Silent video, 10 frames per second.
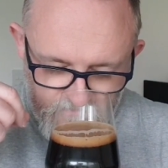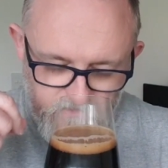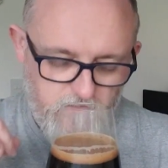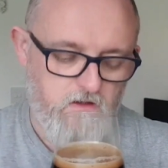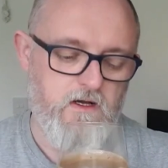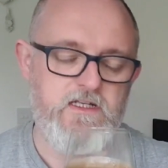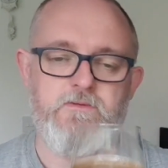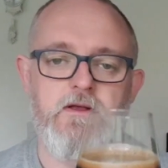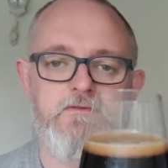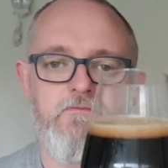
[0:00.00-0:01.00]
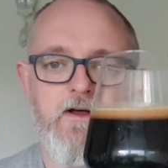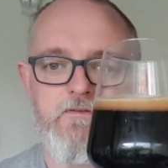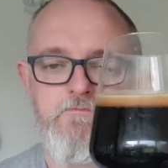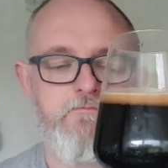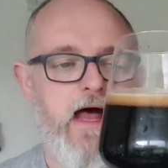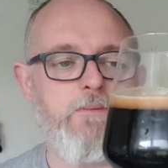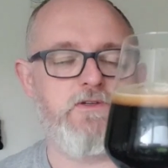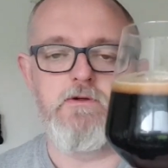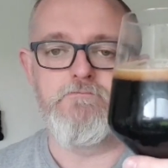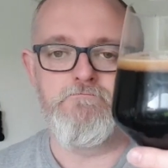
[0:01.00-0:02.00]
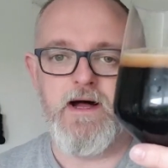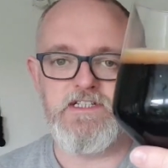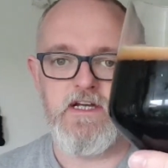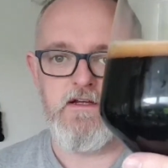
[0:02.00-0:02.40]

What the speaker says: Oh, that smells absolute magic.